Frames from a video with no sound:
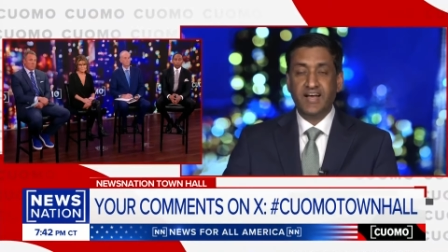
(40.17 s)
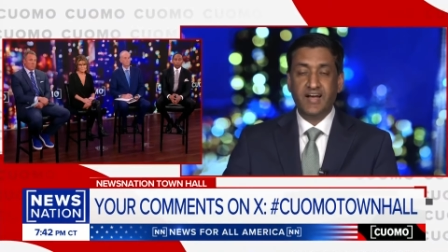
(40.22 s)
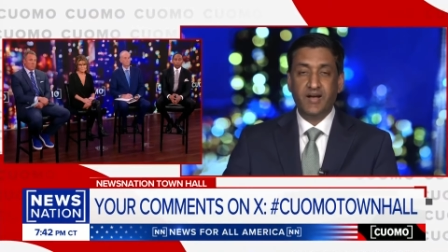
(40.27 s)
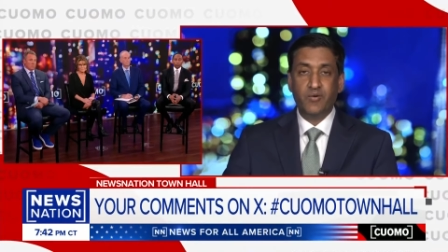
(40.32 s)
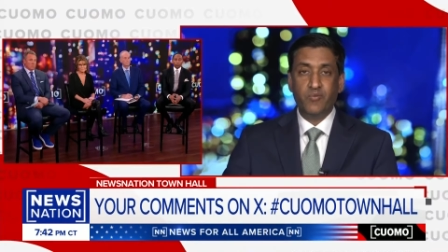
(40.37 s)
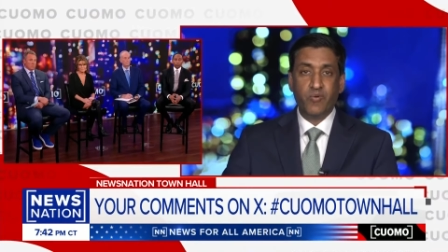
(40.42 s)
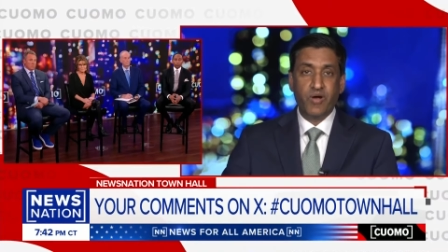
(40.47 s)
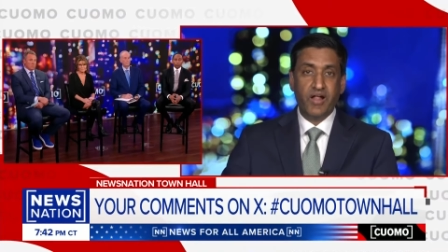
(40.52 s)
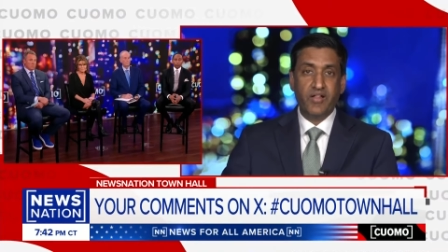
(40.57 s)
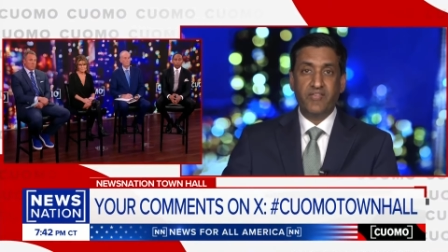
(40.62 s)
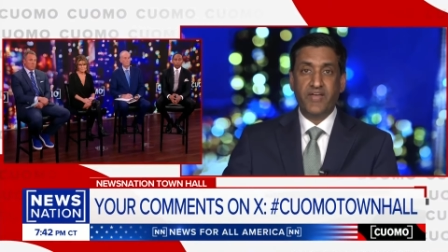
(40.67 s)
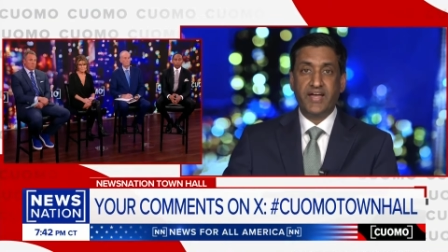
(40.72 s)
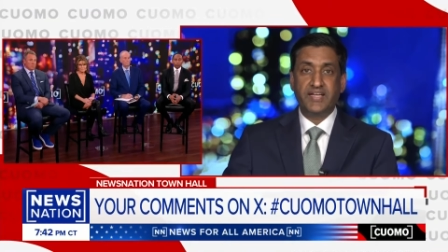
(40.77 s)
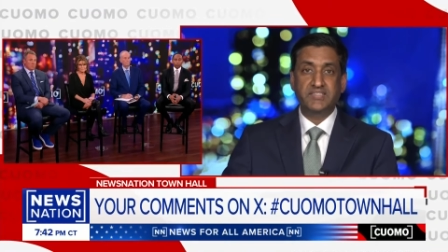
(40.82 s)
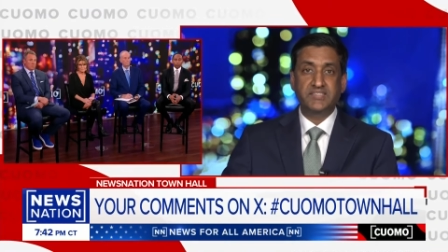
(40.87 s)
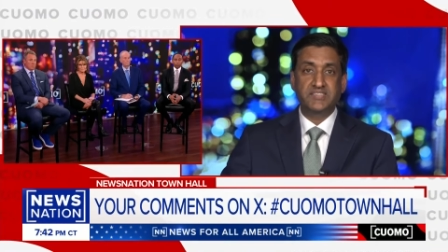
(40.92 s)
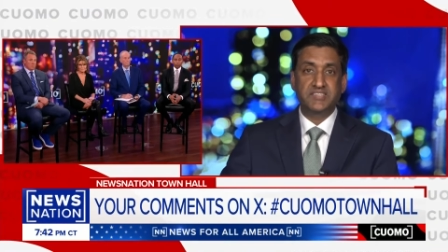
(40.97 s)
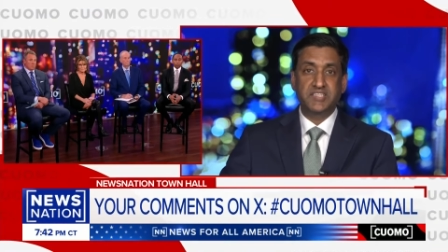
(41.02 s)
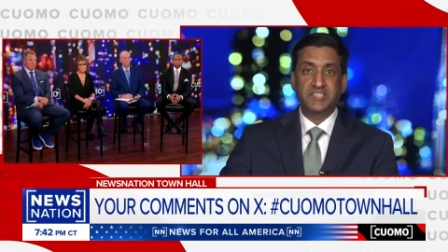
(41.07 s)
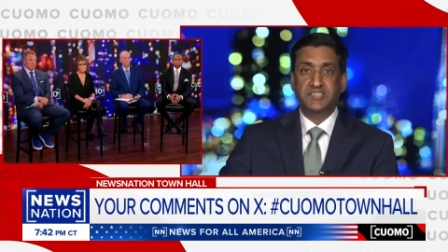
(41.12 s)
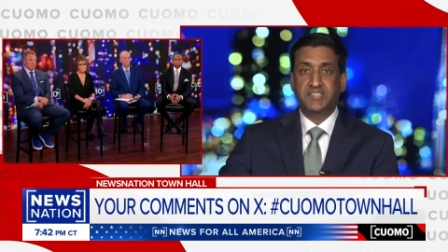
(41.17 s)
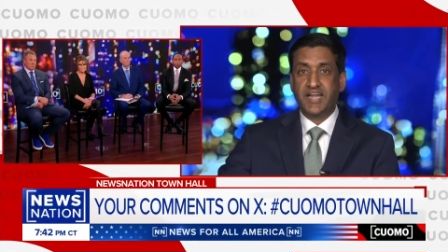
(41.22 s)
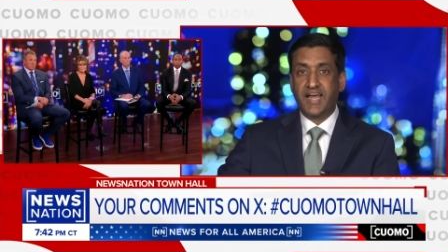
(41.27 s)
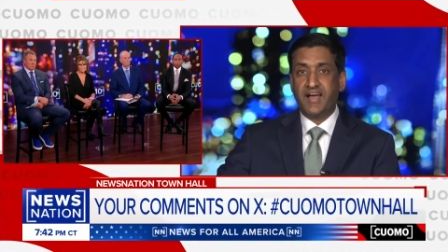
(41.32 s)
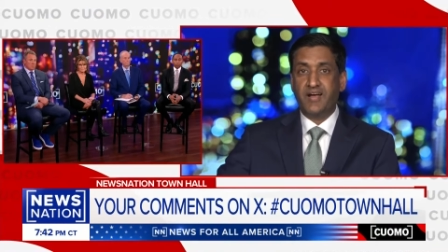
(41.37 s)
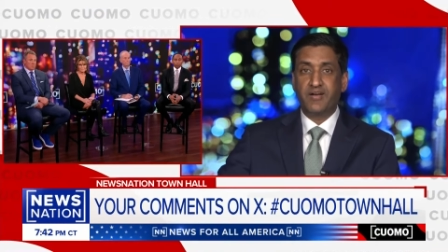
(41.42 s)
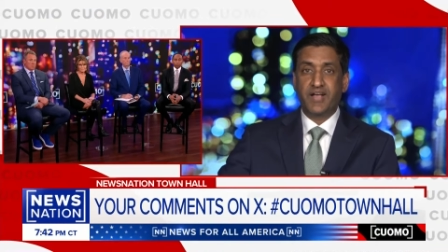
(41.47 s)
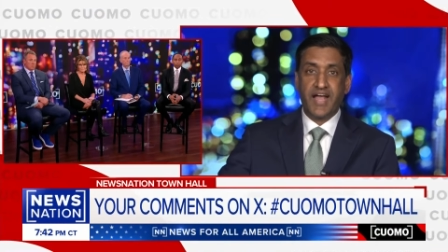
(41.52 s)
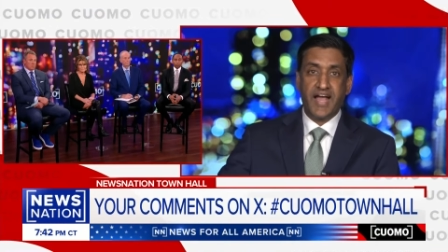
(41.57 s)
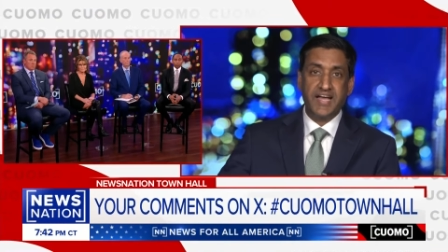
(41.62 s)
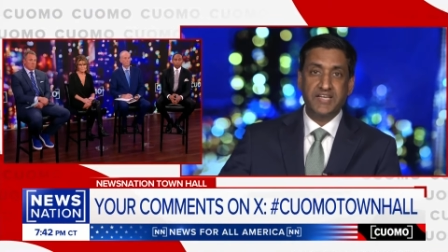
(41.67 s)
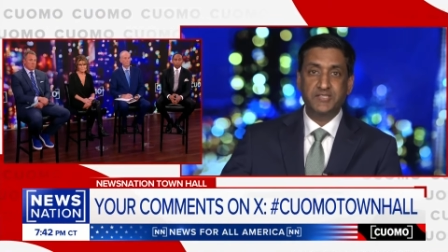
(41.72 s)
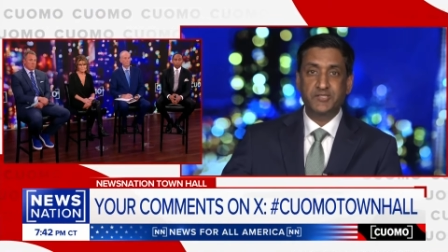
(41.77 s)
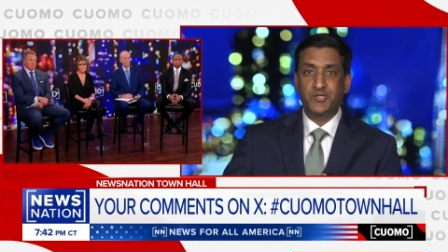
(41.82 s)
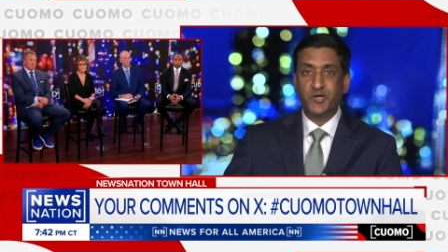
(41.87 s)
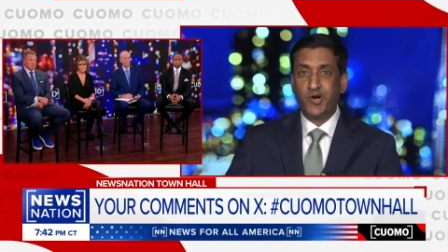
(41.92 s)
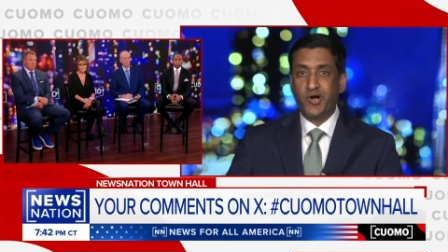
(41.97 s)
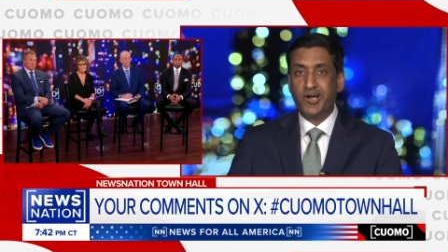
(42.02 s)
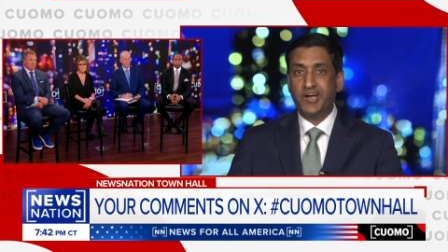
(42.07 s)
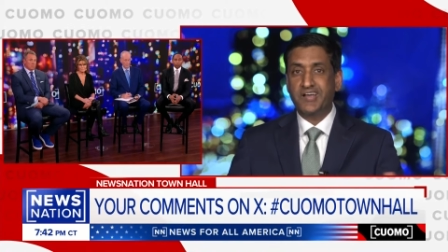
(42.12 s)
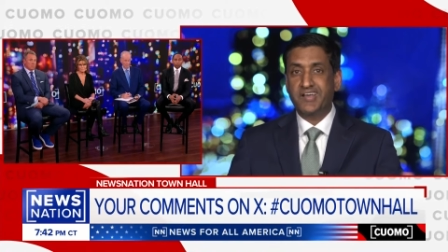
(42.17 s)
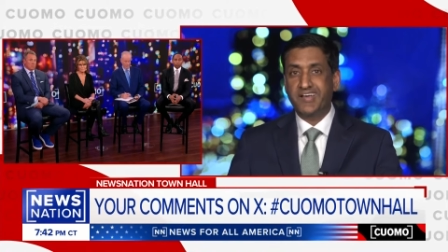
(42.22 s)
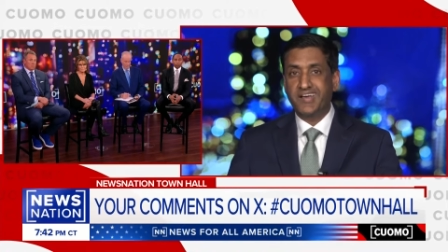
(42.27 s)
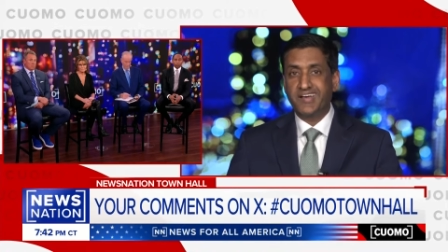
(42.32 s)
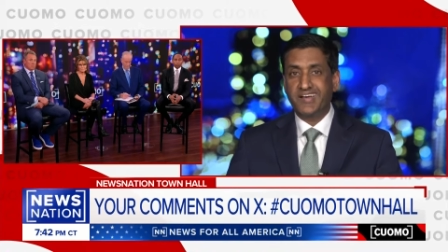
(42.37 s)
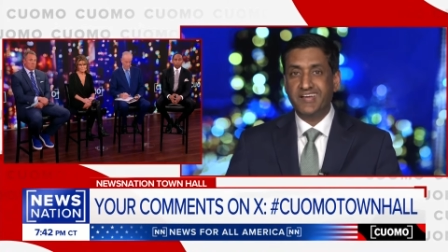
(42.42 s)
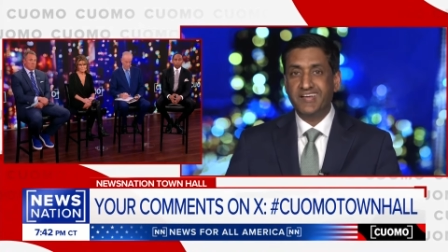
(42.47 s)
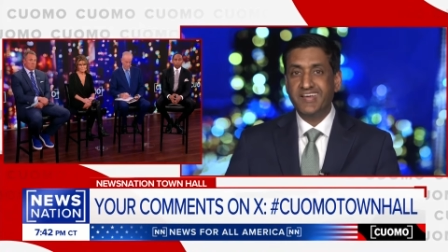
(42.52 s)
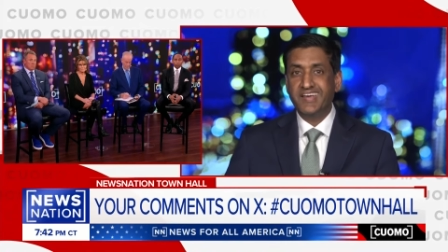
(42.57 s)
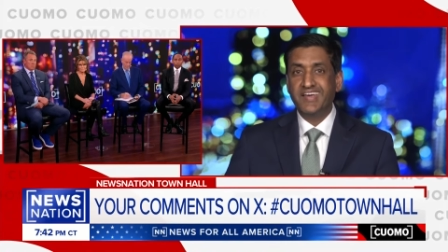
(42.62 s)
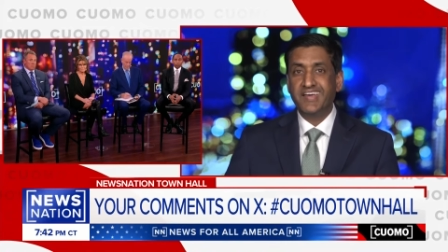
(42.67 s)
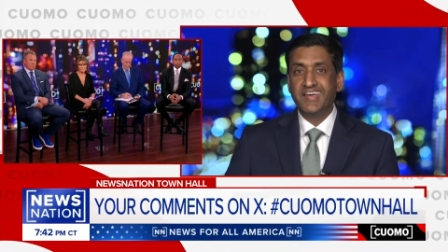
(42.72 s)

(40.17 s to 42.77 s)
uh, well, that's just how guys talk uh,